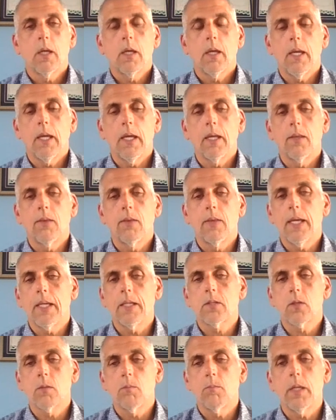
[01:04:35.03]
and they
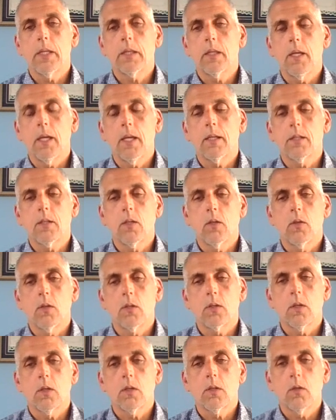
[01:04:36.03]
submit that to
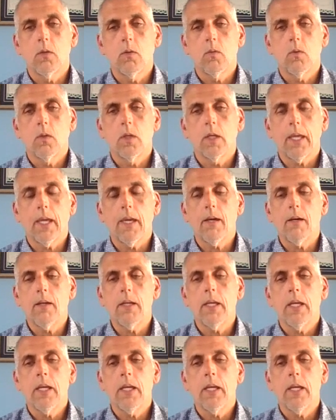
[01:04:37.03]
the county.